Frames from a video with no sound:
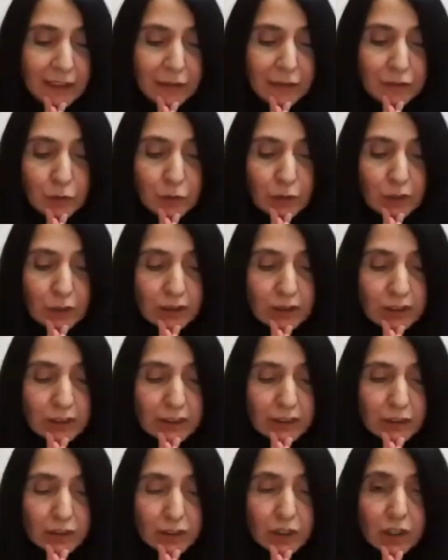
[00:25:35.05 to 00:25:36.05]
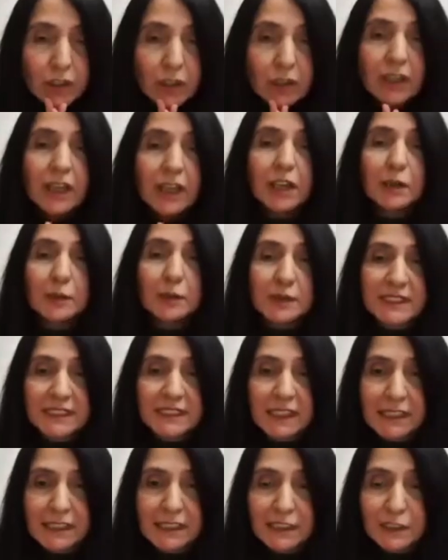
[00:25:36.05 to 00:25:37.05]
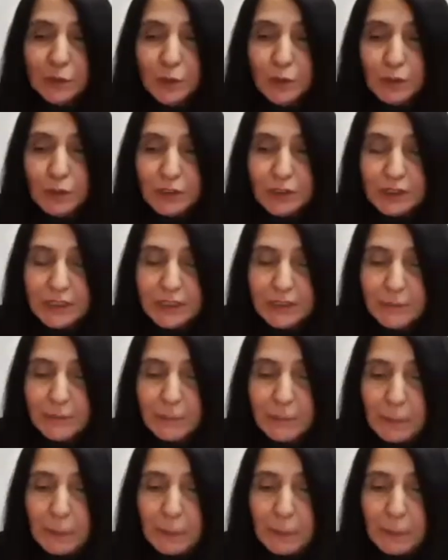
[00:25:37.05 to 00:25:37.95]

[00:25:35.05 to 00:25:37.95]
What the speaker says: for the journal Arab Studies Quarterly.